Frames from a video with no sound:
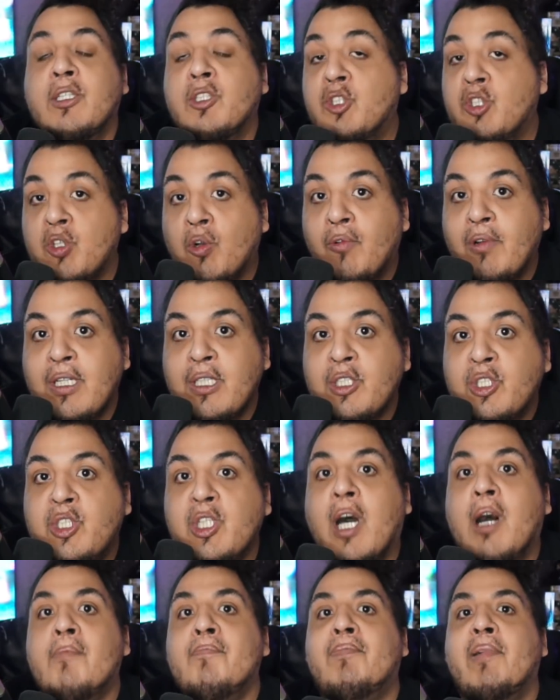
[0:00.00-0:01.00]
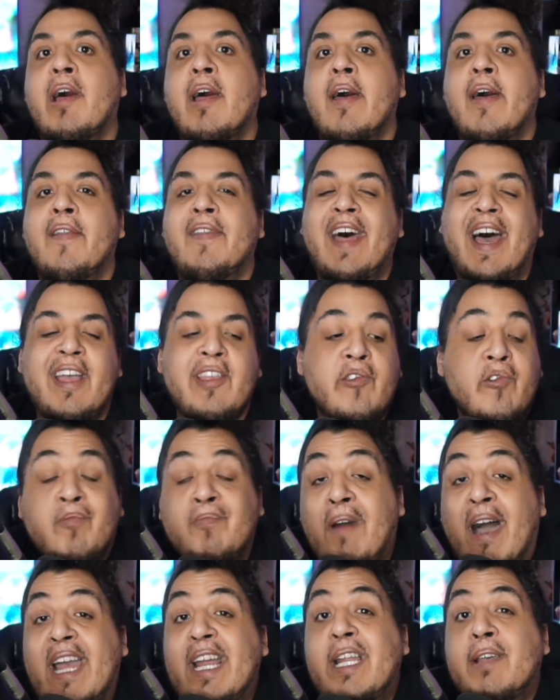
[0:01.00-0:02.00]
and shonen jump, that you
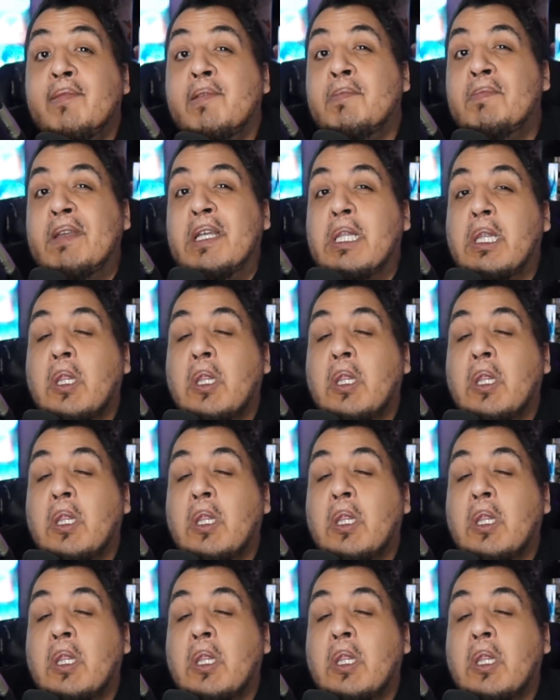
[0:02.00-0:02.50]
might even be